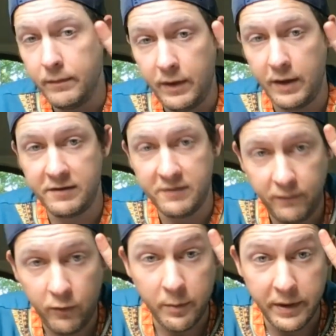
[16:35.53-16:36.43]
That is the
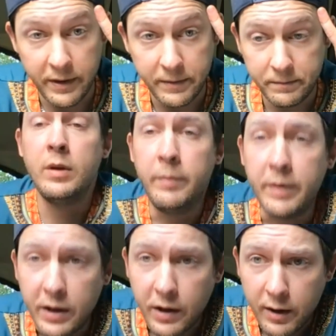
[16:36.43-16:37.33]
formula. Let me
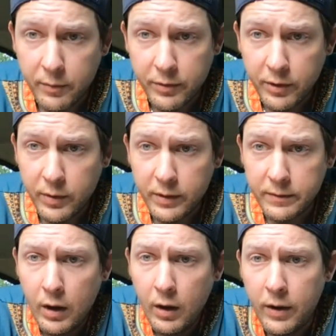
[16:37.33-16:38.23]
get caught up really quick.